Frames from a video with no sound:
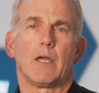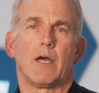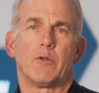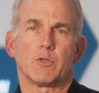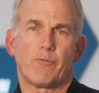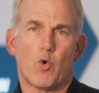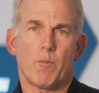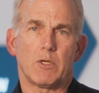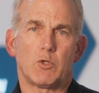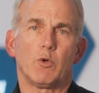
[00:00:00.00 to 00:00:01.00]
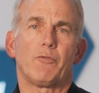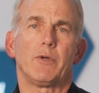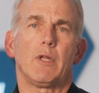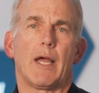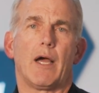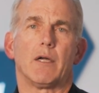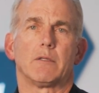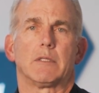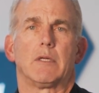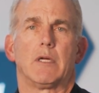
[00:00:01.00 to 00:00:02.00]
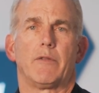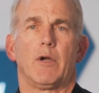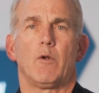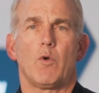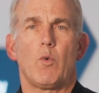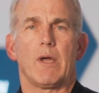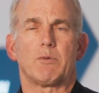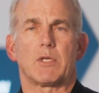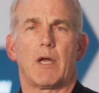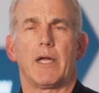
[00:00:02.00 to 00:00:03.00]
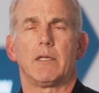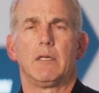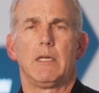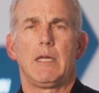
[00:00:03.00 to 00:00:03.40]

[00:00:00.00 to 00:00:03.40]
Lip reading: There's a form that you'll fill out there on the website,